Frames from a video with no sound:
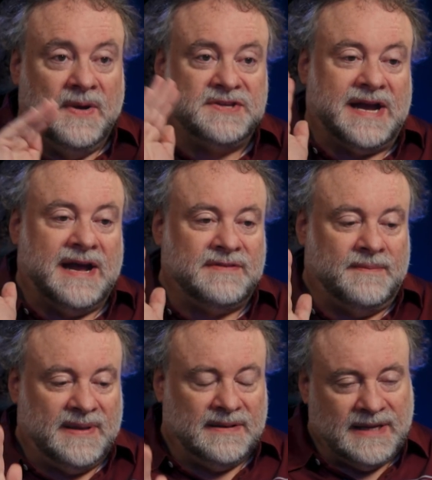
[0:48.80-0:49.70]
which are
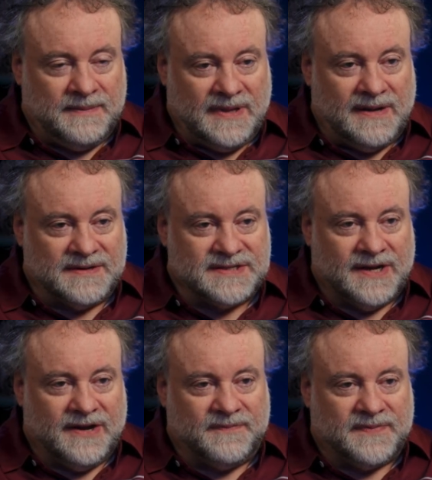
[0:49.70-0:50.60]
the building blocks
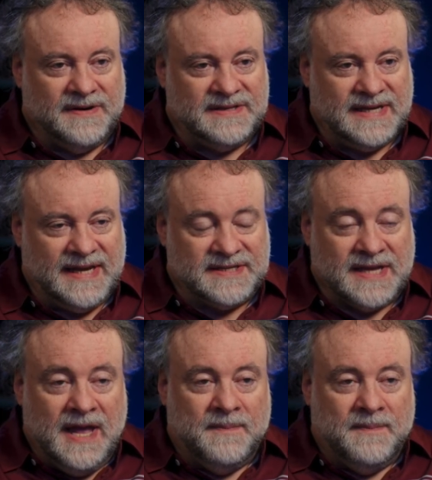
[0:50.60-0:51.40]
of proteins.